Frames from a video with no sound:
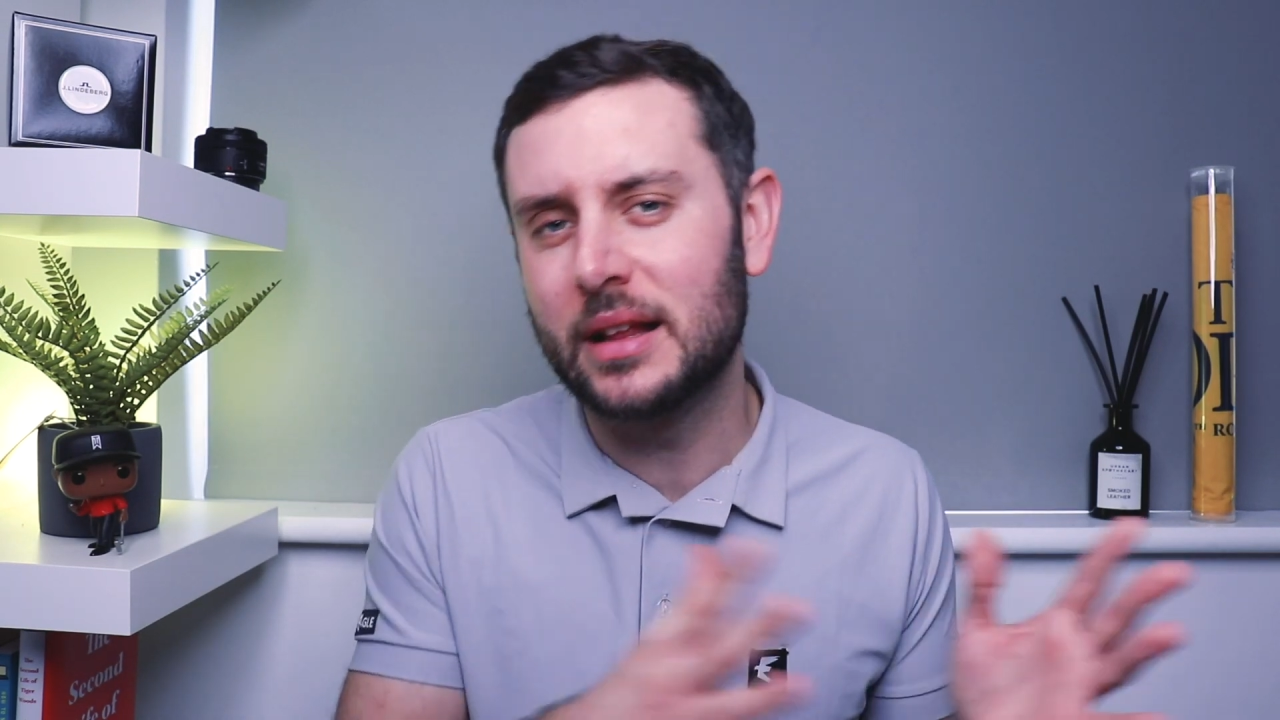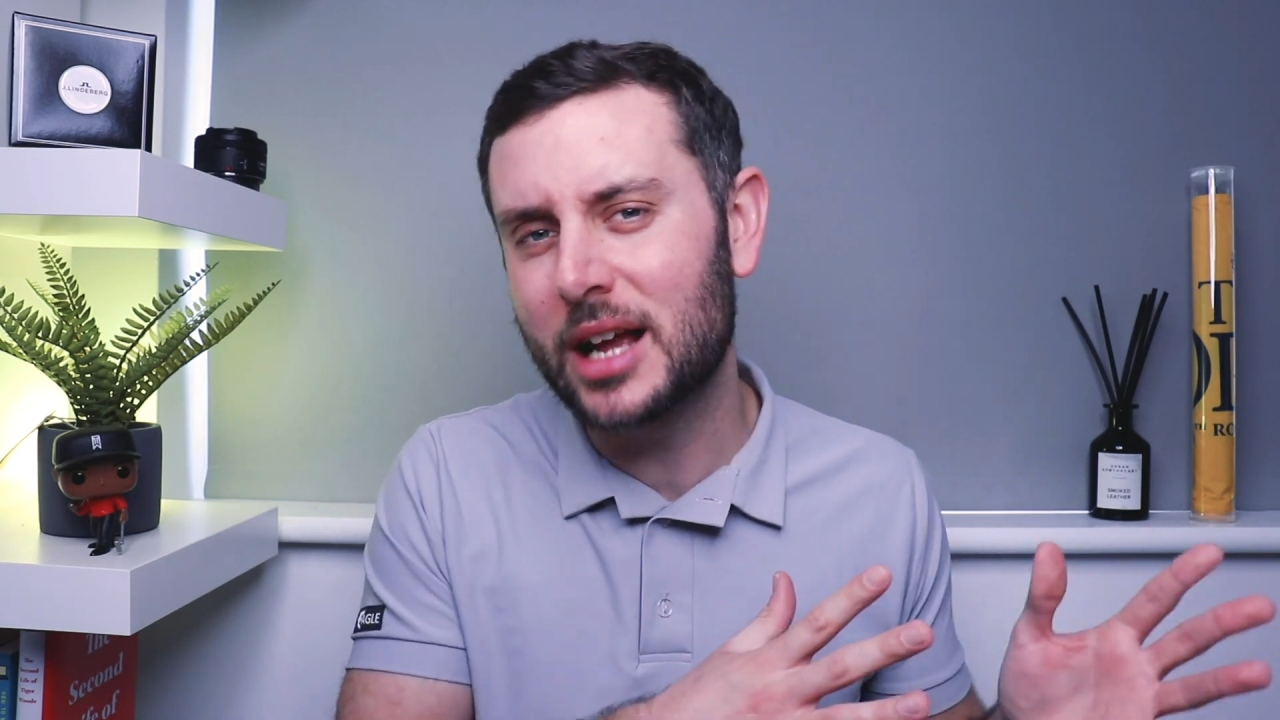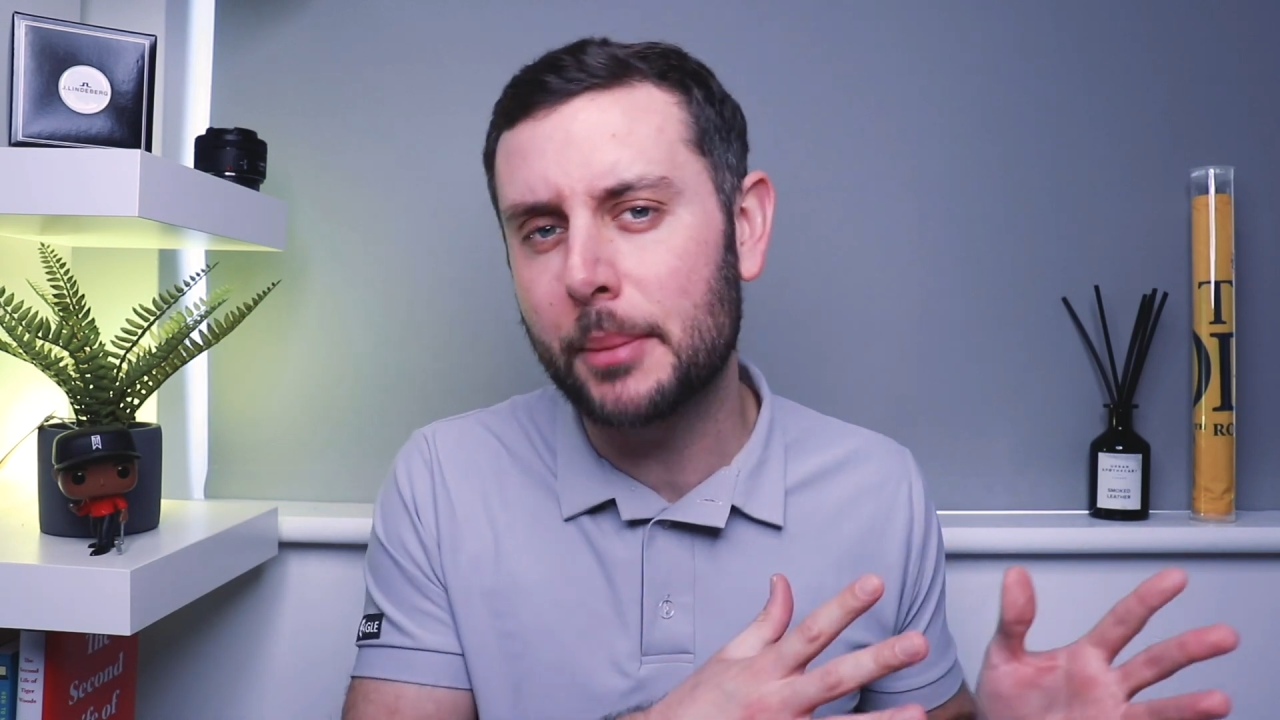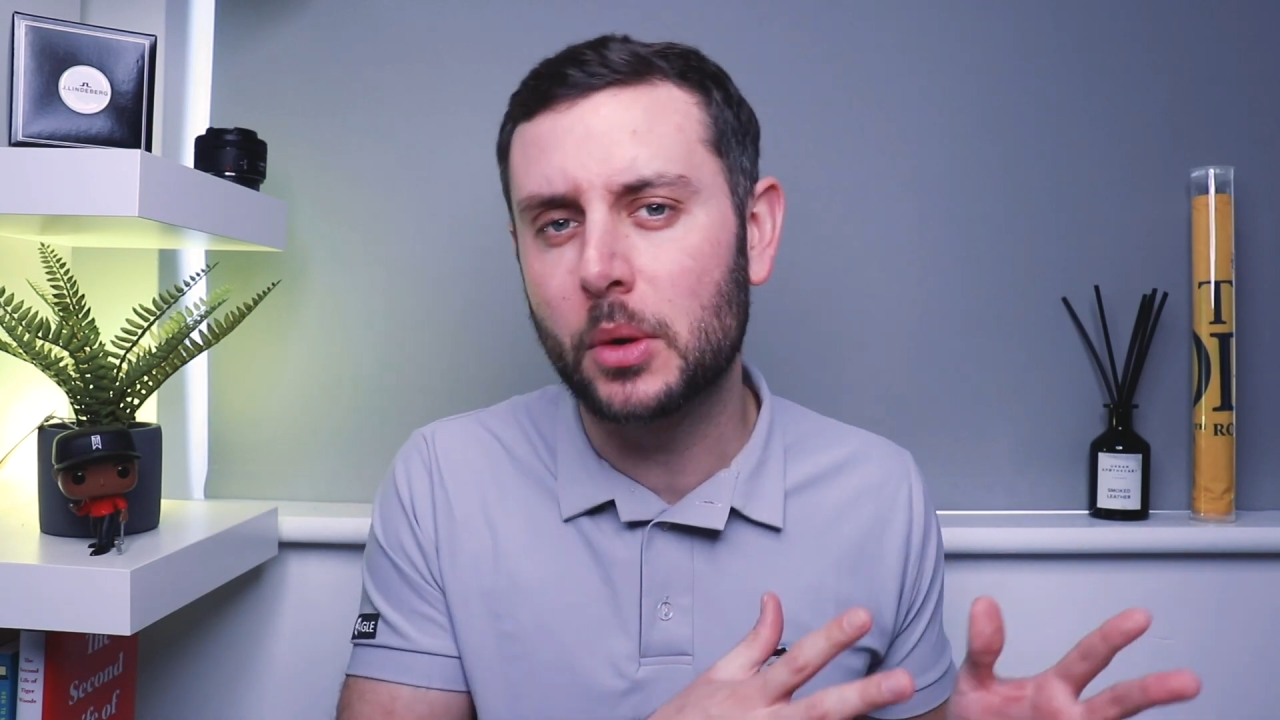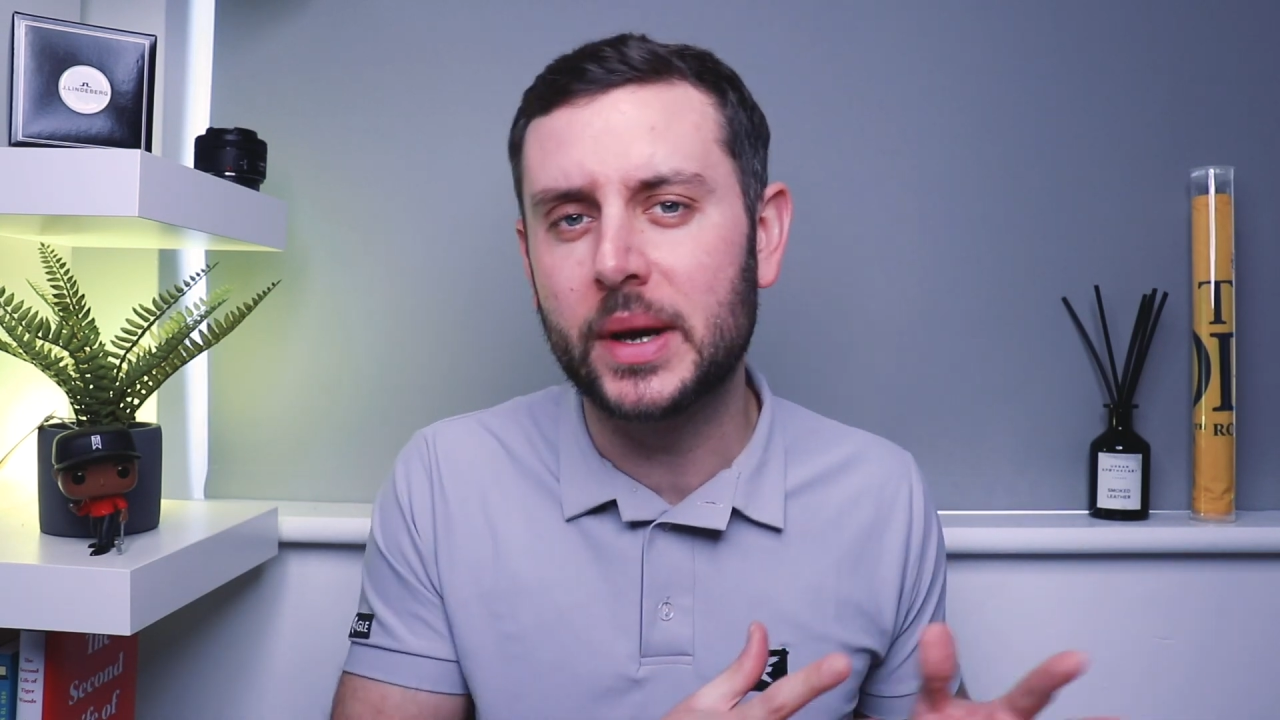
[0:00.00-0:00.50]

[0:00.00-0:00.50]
a couple of